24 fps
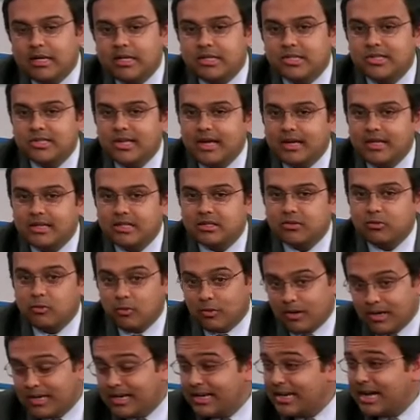It's that it's,
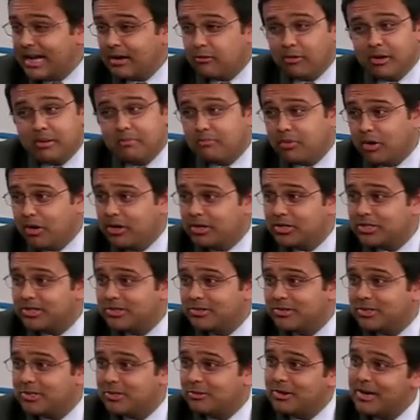one, not reimbursed.
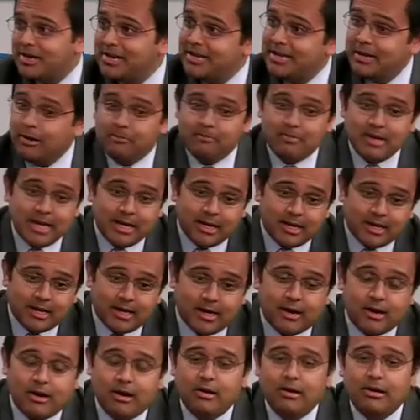So right now,
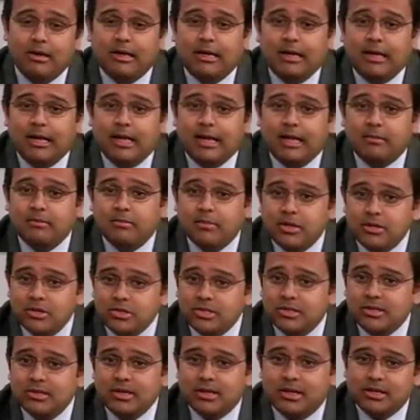Medicare and
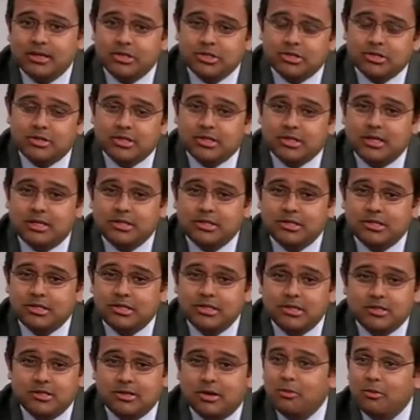most insurance
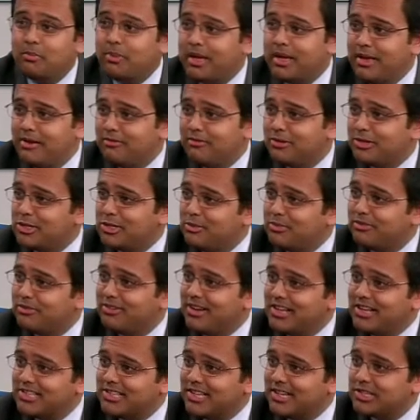agencies don't pay for
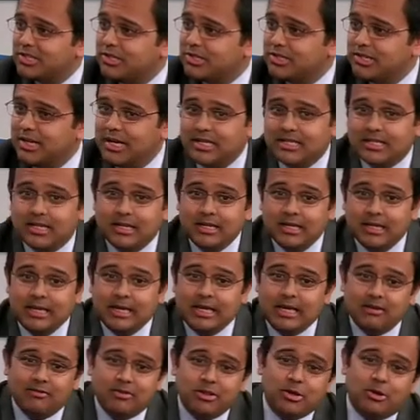supervised exercise. And
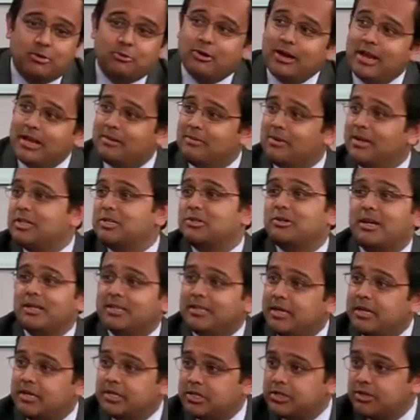even though randomized trial
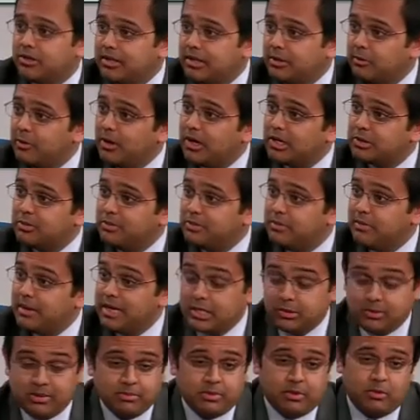data has shown that it makes
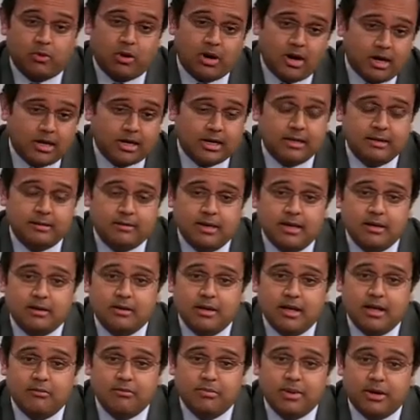people walk and
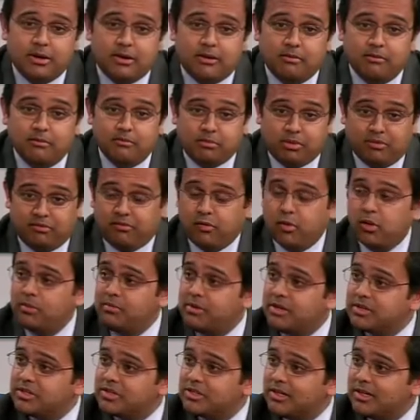have better
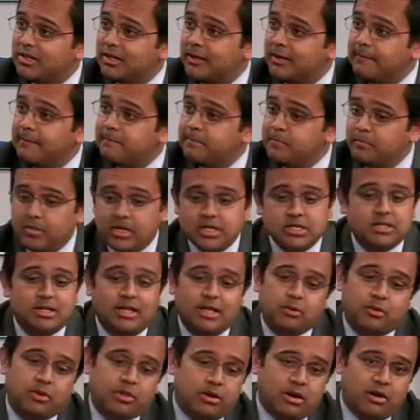performance, much
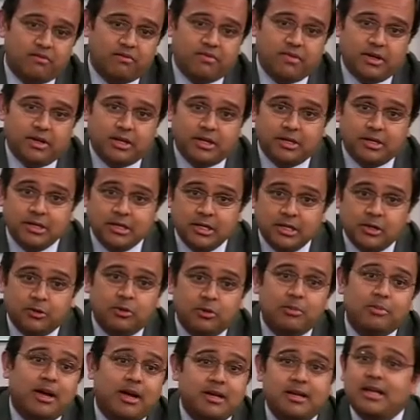like with heart failure, we
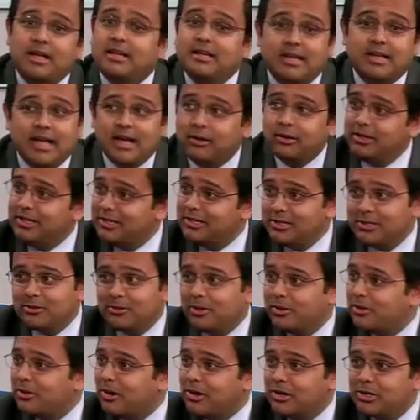might now need to do a
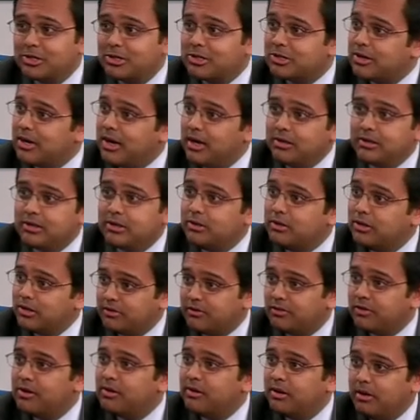larger trial to look
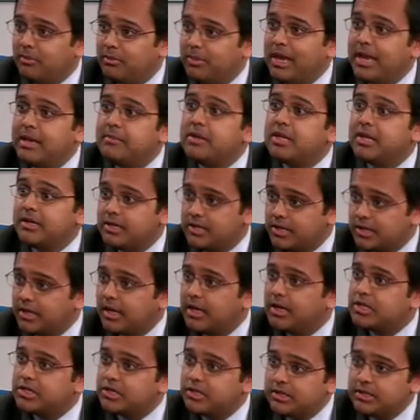for a payment
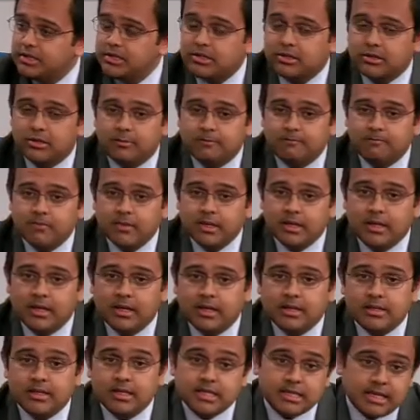indication in this group.
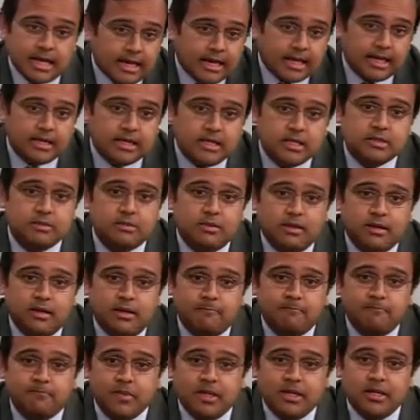The second is,
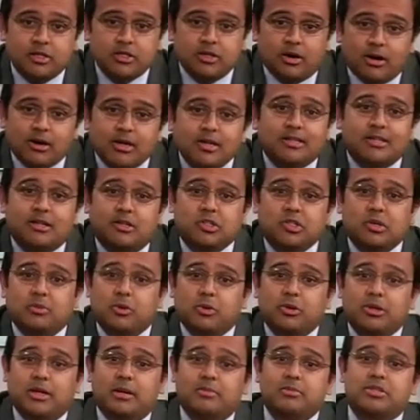it's hard to tell someone
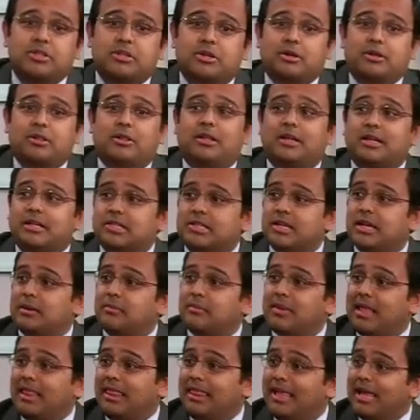who comes to your clinic saying,
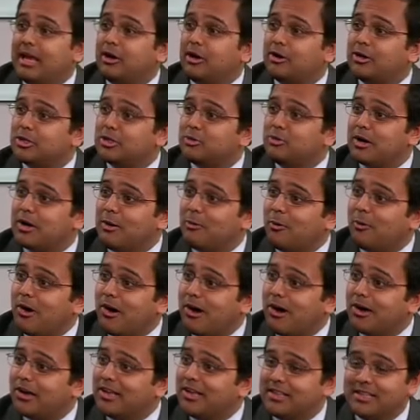my leg hurts when I
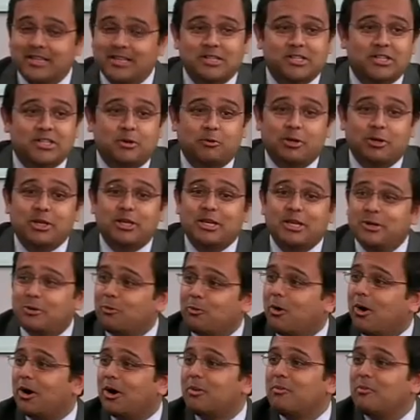walk, and then to say, well, you need to
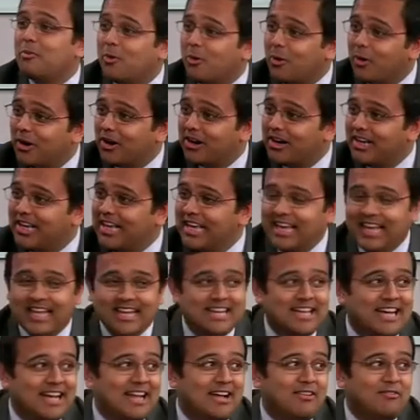walk more, and
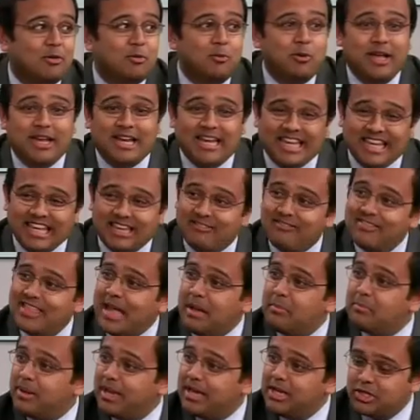not have a way to give
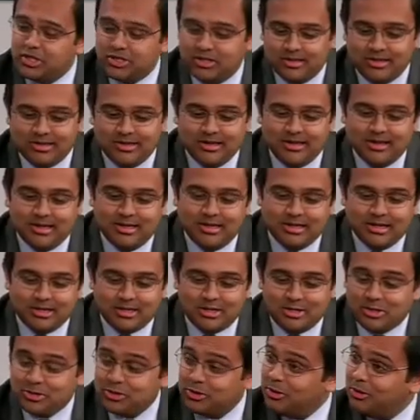that patient
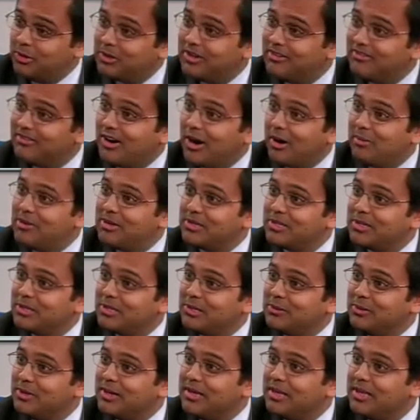controlled environment to
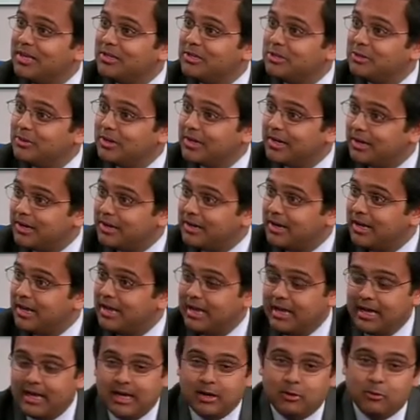do it, and do it
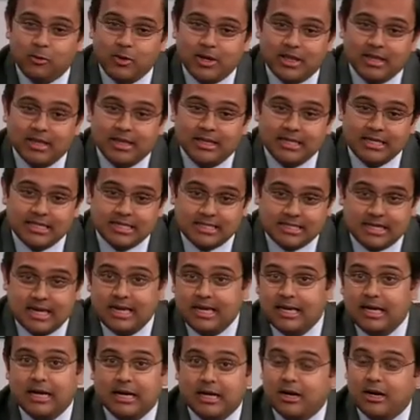with at least,
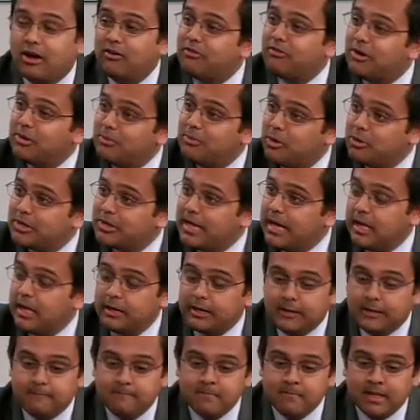say, a covered
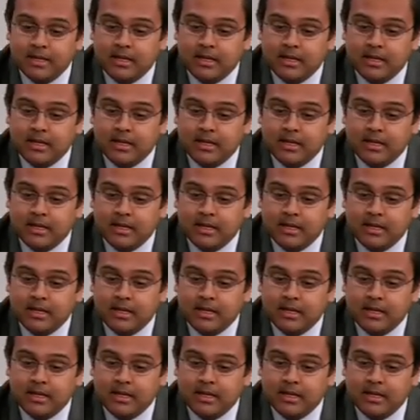modality.